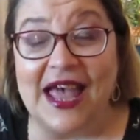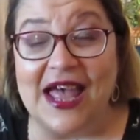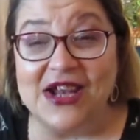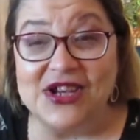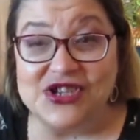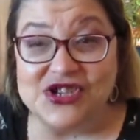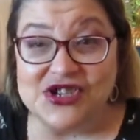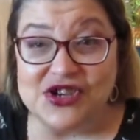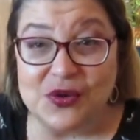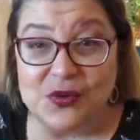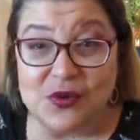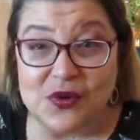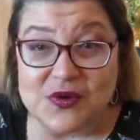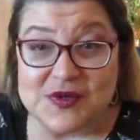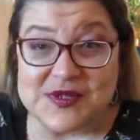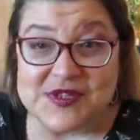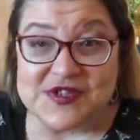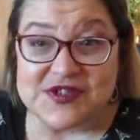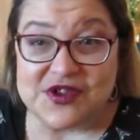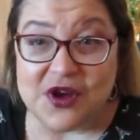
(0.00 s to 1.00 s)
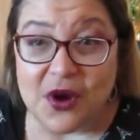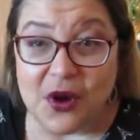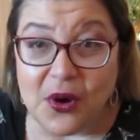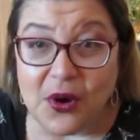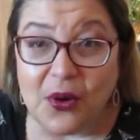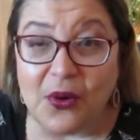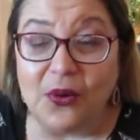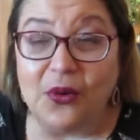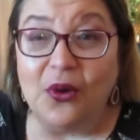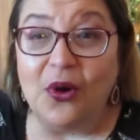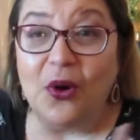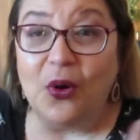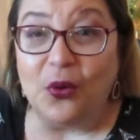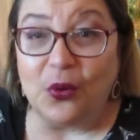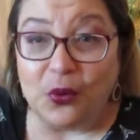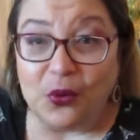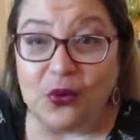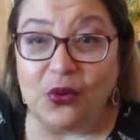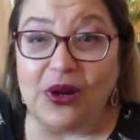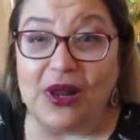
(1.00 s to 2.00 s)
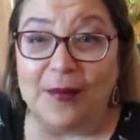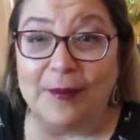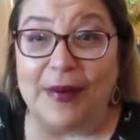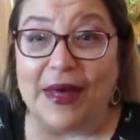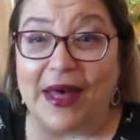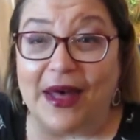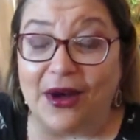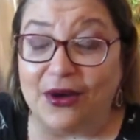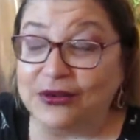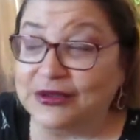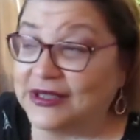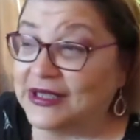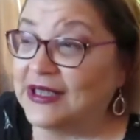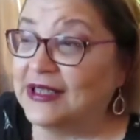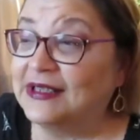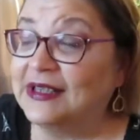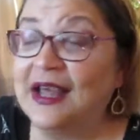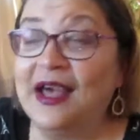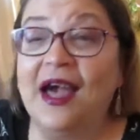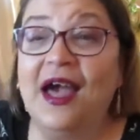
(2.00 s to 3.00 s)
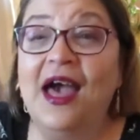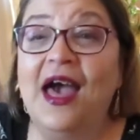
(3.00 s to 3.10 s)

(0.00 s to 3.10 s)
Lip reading: and she was so cool about it.